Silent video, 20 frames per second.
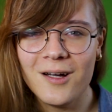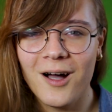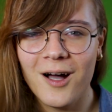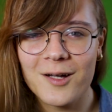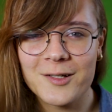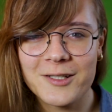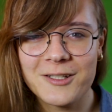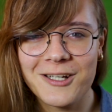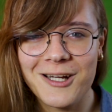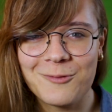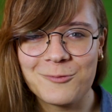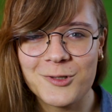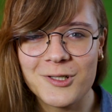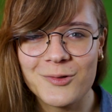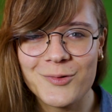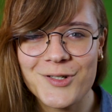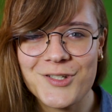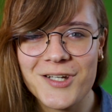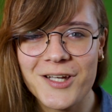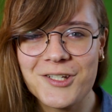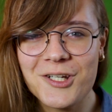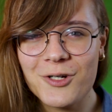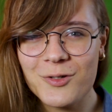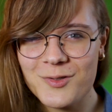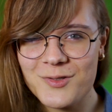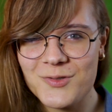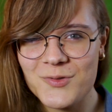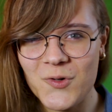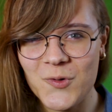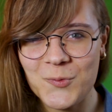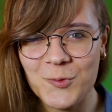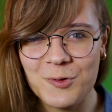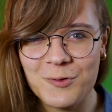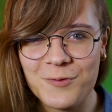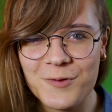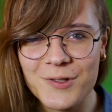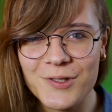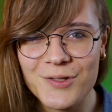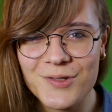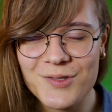on camera, which I know is normal
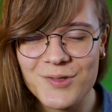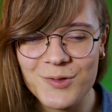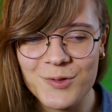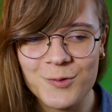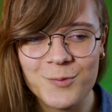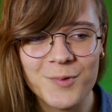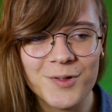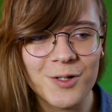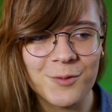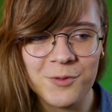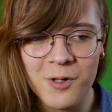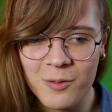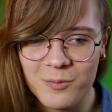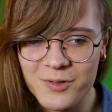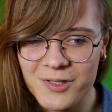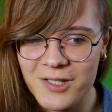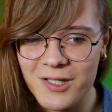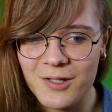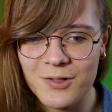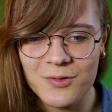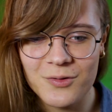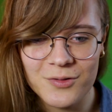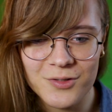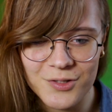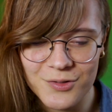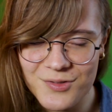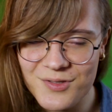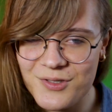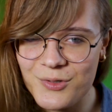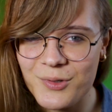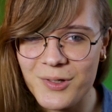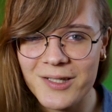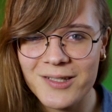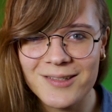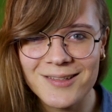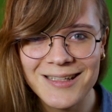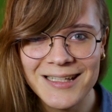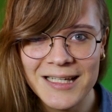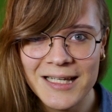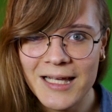for YouTube, and I'll probably get used to
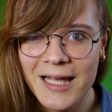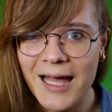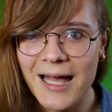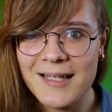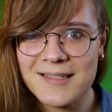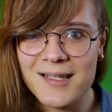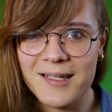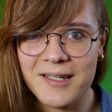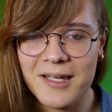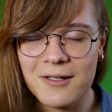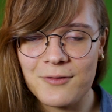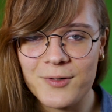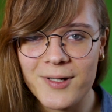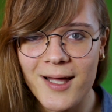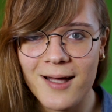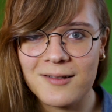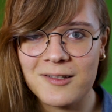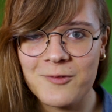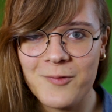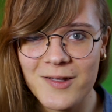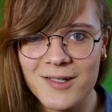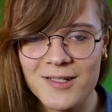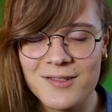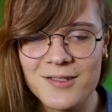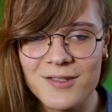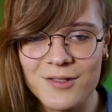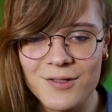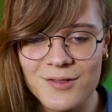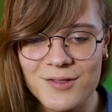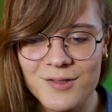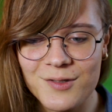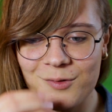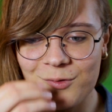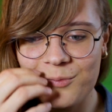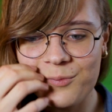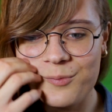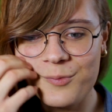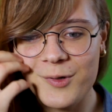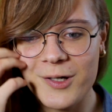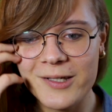it as I get reacclimated to
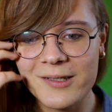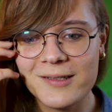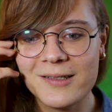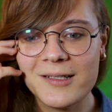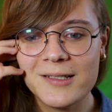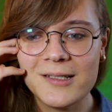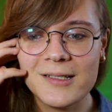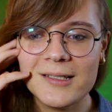YouTube, but